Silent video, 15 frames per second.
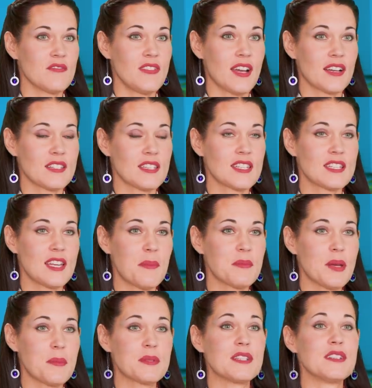in fact, stepped
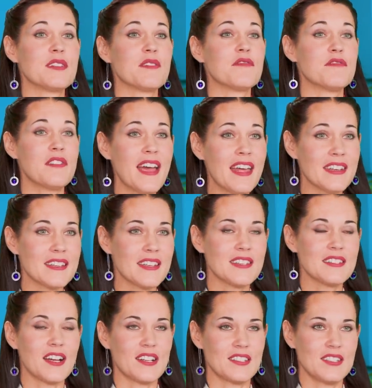up to defend
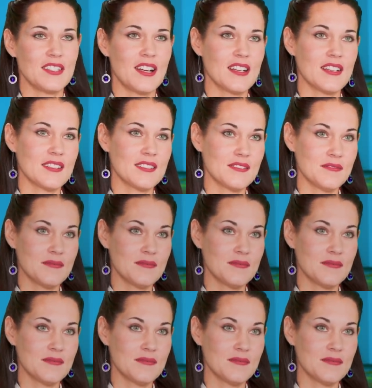Tatiana.